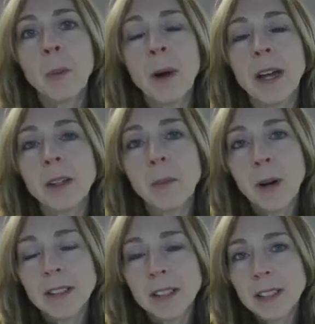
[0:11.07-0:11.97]
but the
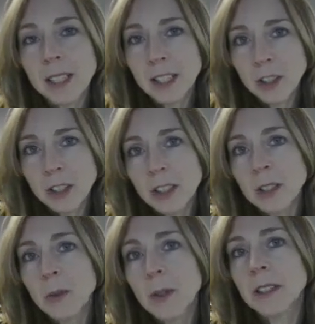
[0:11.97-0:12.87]
presentation
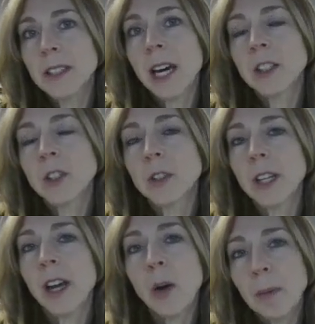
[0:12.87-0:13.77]
this week is
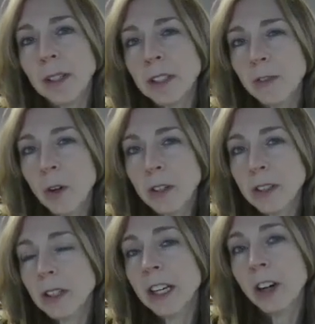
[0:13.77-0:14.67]
actually helping us
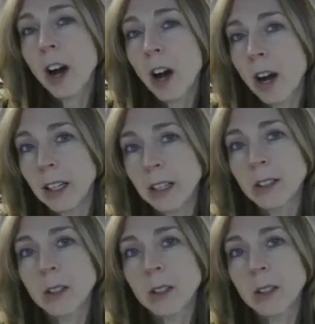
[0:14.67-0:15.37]
focus on our audience.